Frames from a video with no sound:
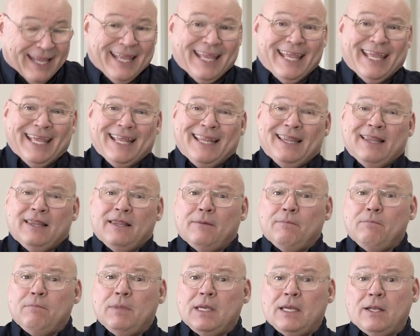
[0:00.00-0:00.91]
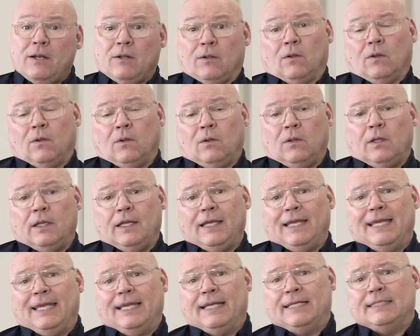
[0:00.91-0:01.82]
In the middle
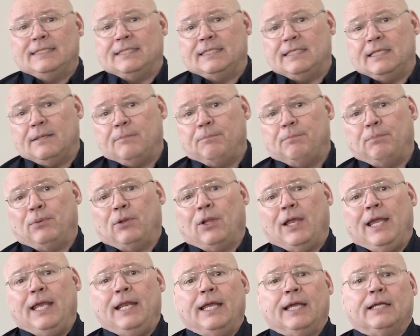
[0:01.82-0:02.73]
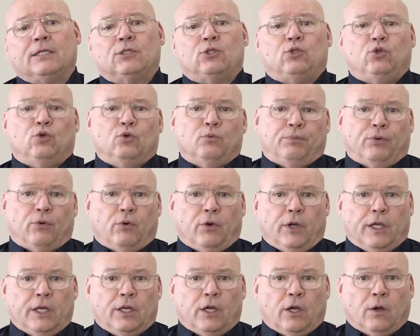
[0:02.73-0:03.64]
is the PLANEX
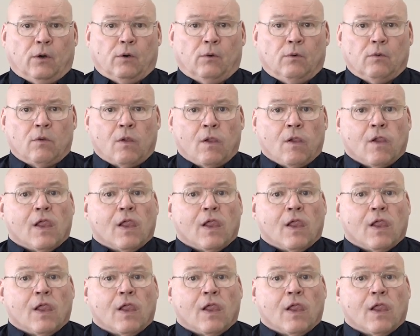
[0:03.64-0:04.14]
2.0.